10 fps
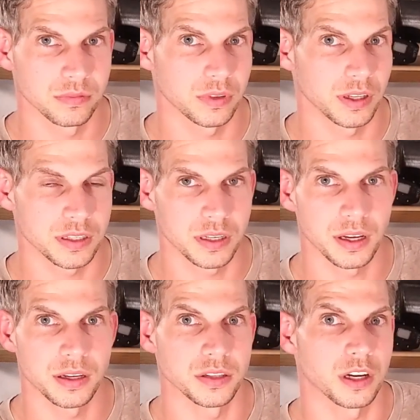let's
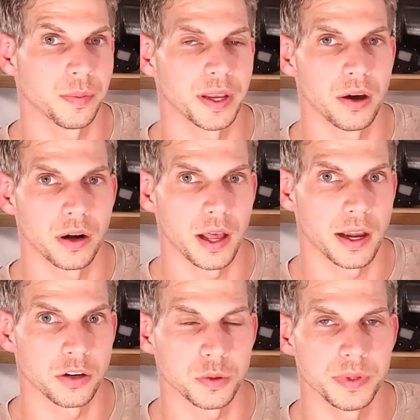say, is coming out at a
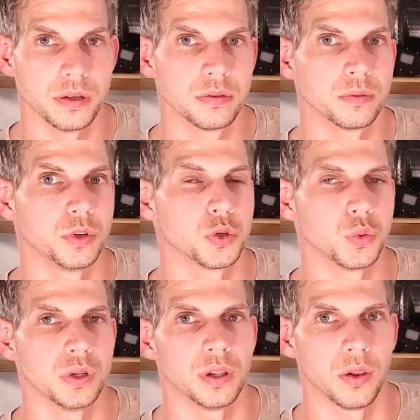higher speed, which
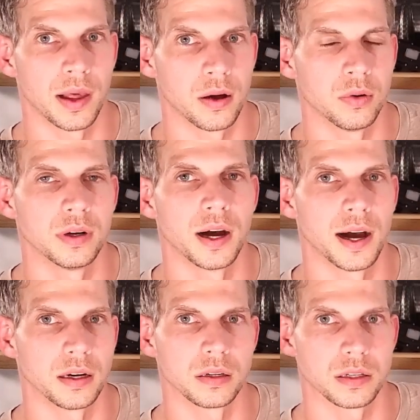will allow a
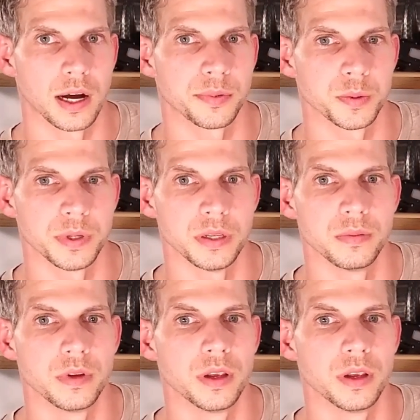higher top speed.